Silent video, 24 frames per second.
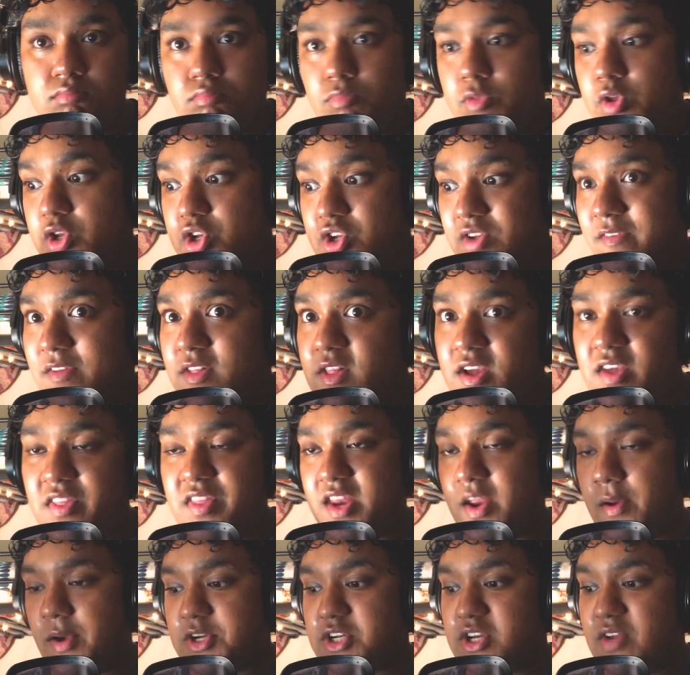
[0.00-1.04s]
You just have to look in the
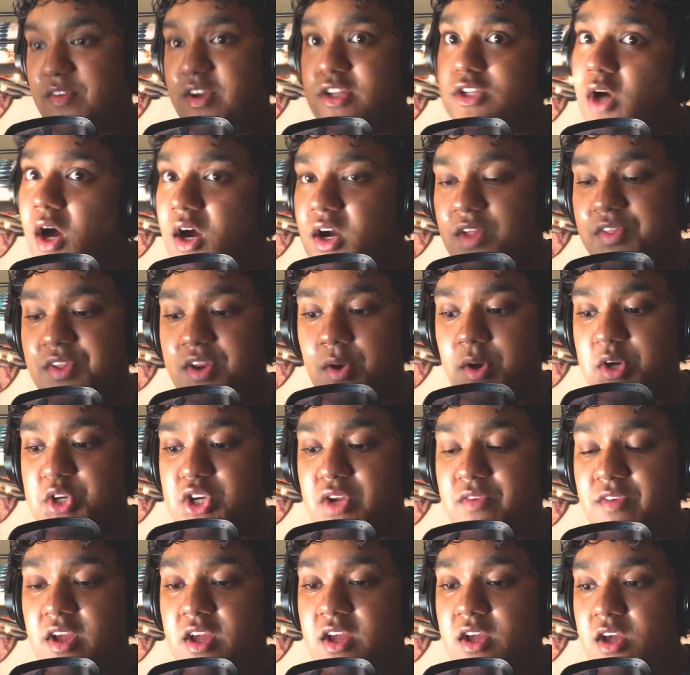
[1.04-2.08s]
direction of it and talk in the direction
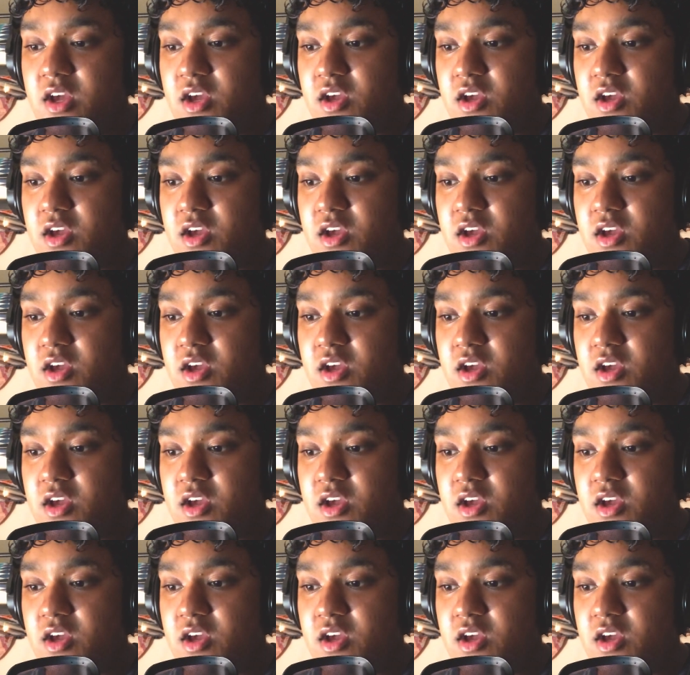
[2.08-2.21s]
of it.